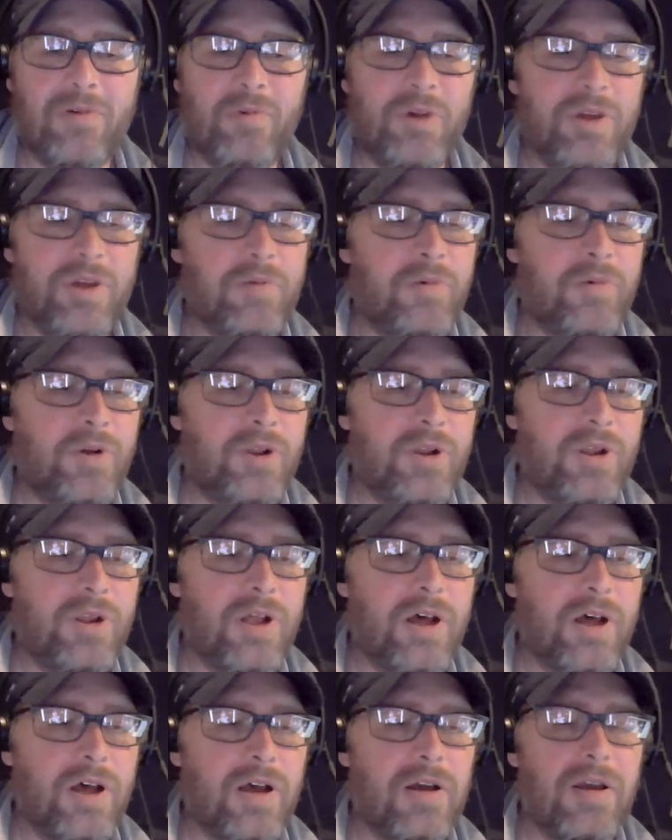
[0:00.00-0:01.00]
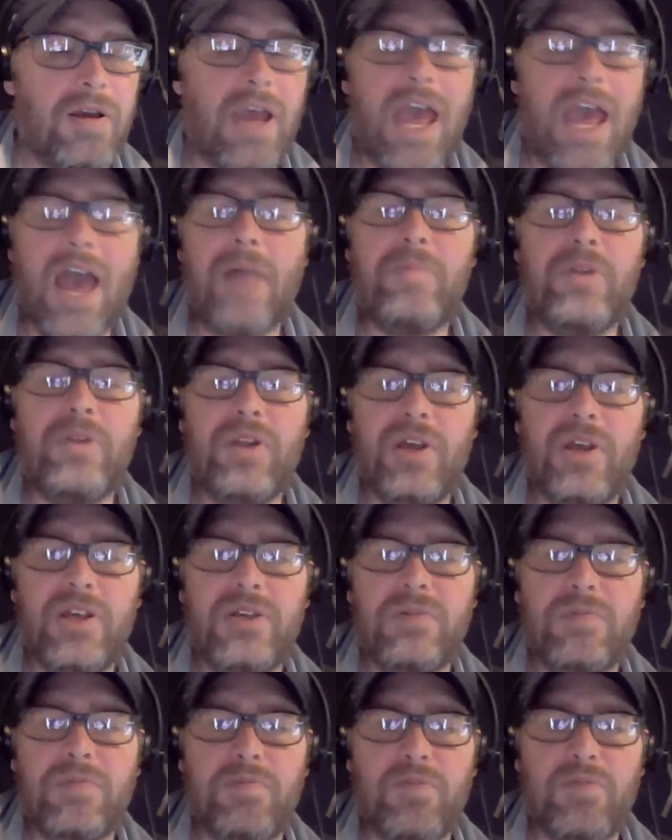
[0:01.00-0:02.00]
We will happily
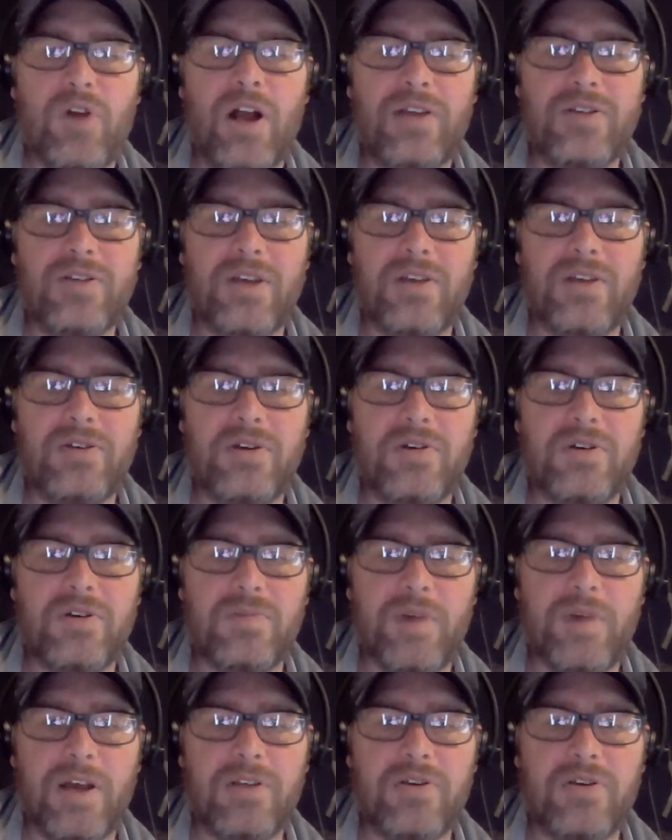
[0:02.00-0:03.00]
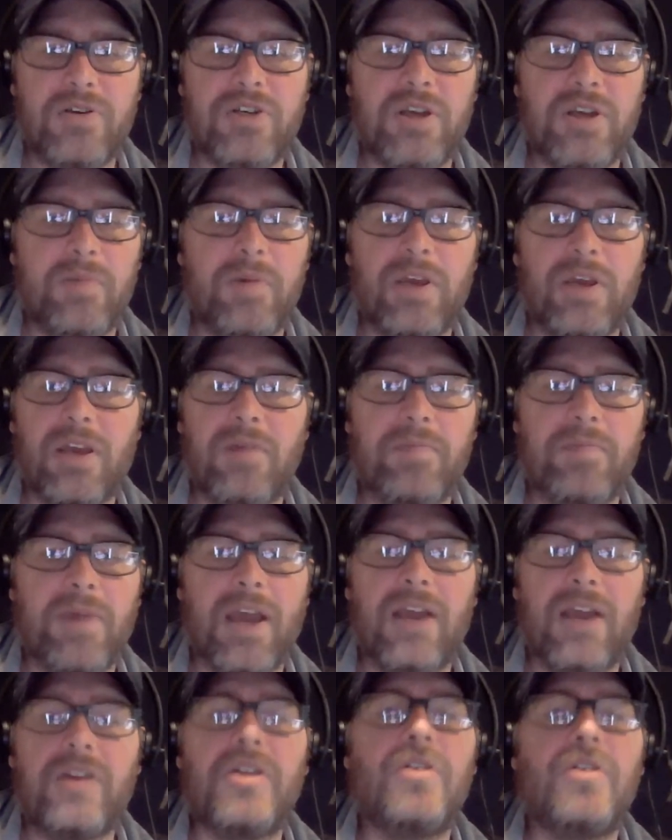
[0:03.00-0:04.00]
process your sponsorship and get
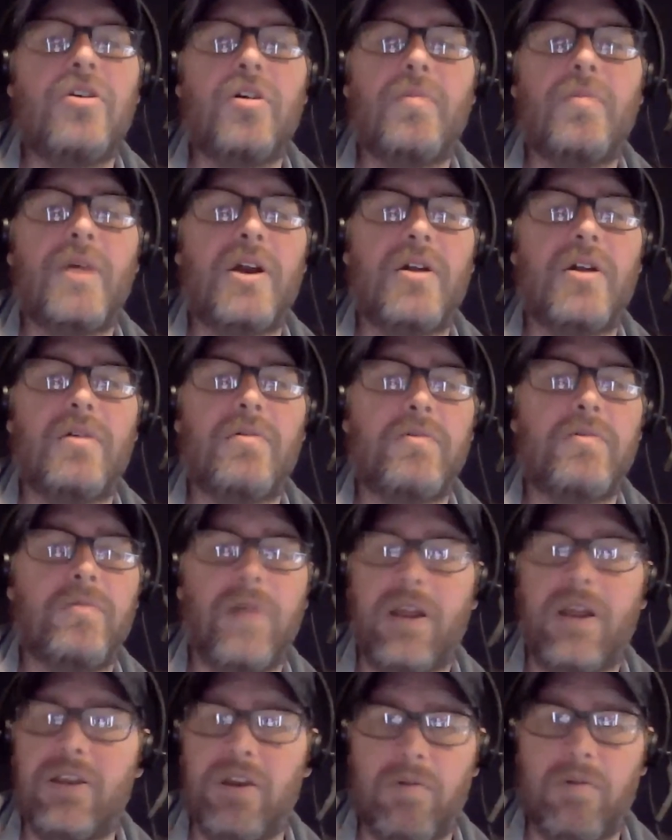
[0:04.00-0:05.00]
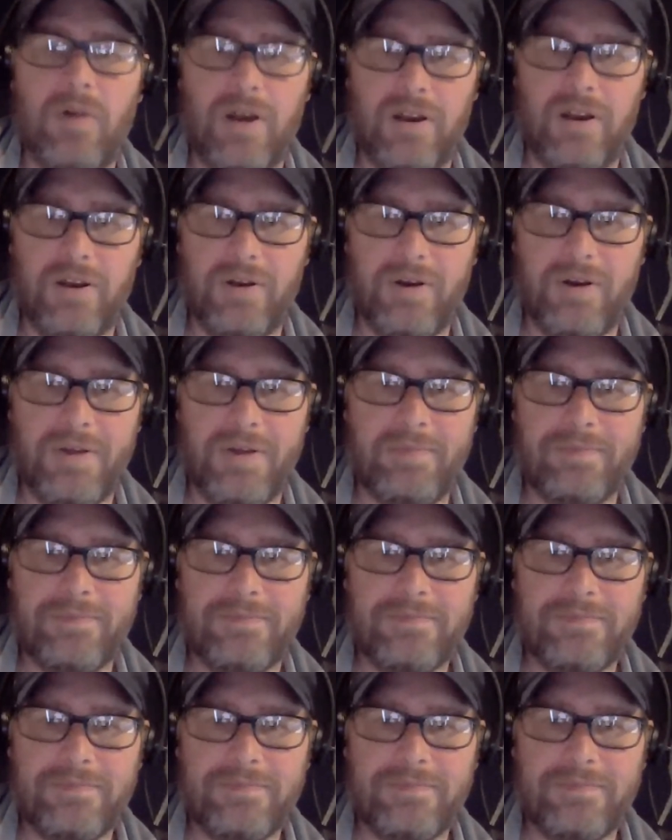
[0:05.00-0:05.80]
back to you no matter when you want to do it.